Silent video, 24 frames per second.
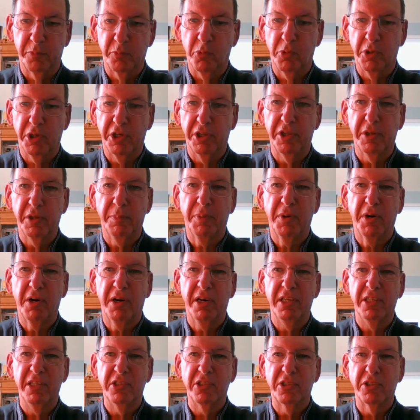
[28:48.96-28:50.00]
one of the
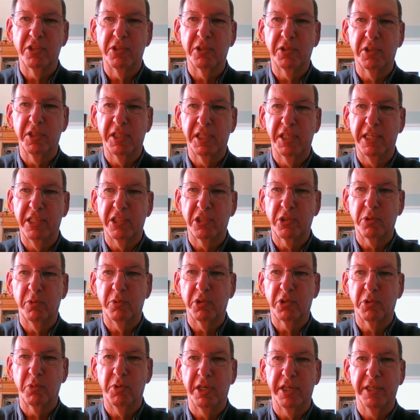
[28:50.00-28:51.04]
parties, you can guess
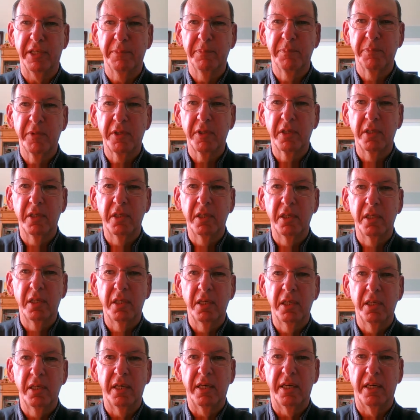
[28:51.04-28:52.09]
which one,
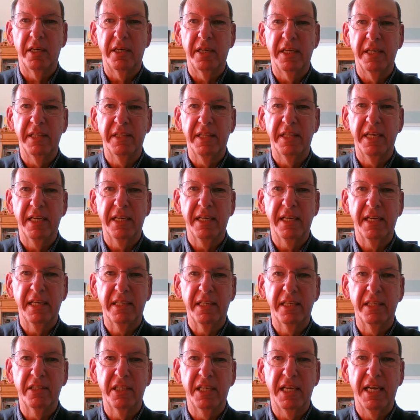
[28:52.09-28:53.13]
in
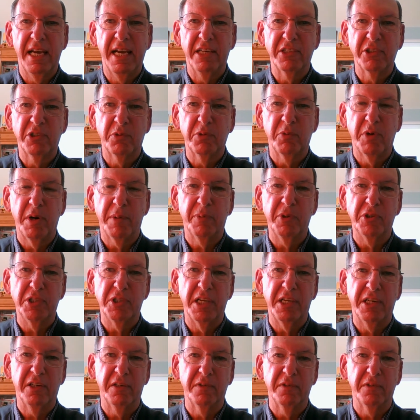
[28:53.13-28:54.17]
the House of
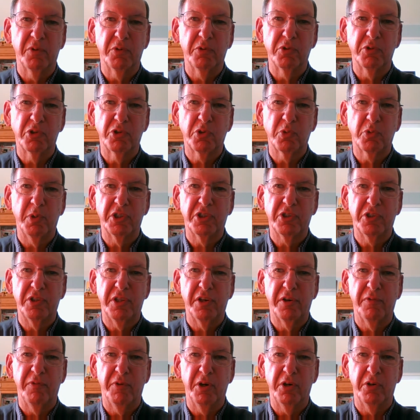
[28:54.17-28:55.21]
Representatives who switched
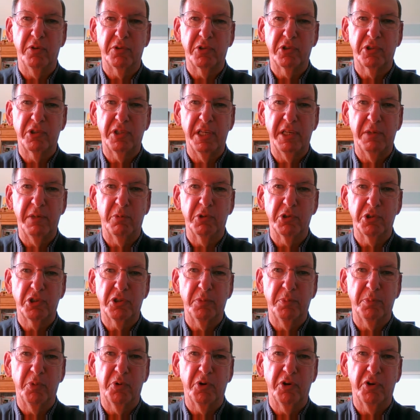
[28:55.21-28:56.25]
their votes. They were
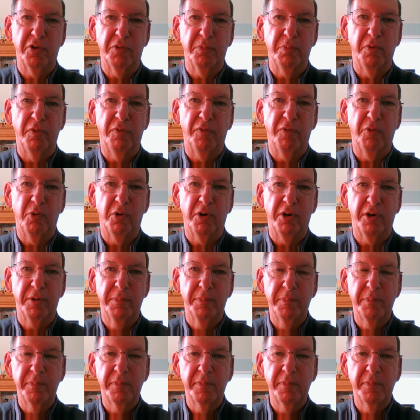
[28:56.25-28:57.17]
supportive before.